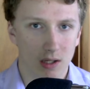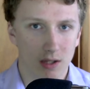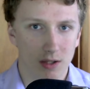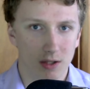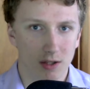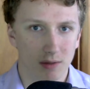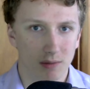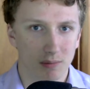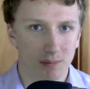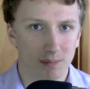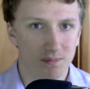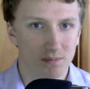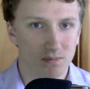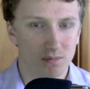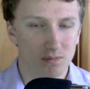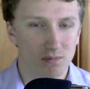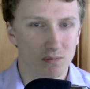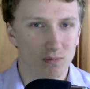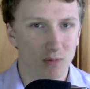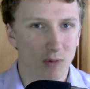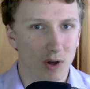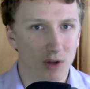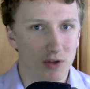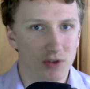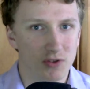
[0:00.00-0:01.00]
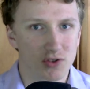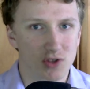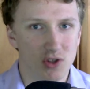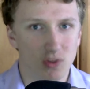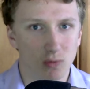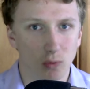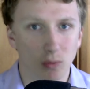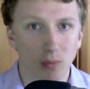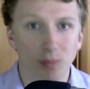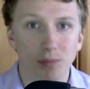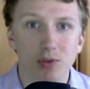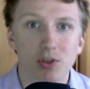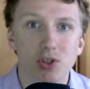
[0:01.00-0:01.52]
the ones that
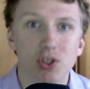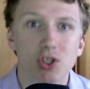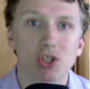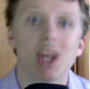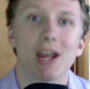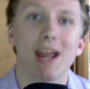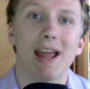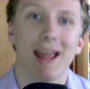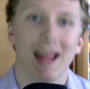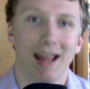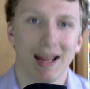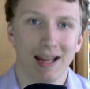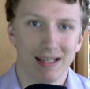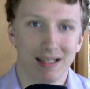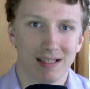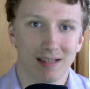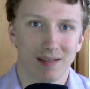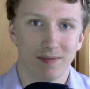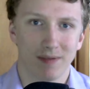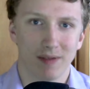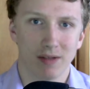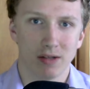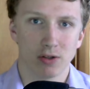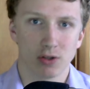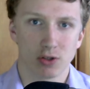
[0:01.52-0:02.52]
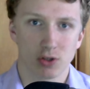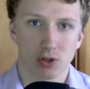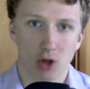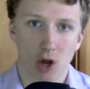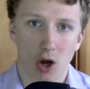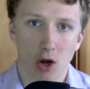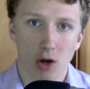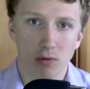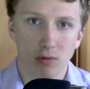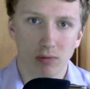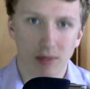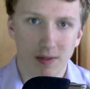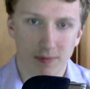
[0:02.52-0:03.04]
will scare defenders not
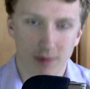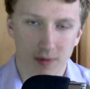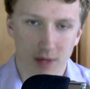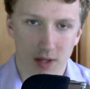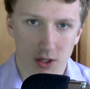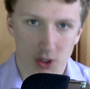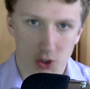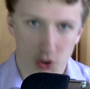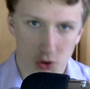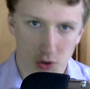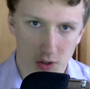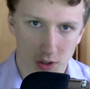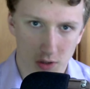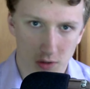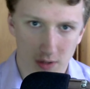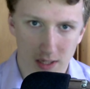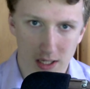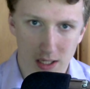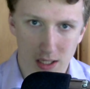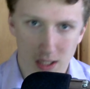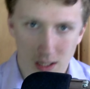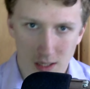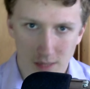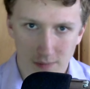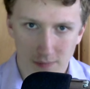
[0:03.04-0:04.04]
only for their trickery,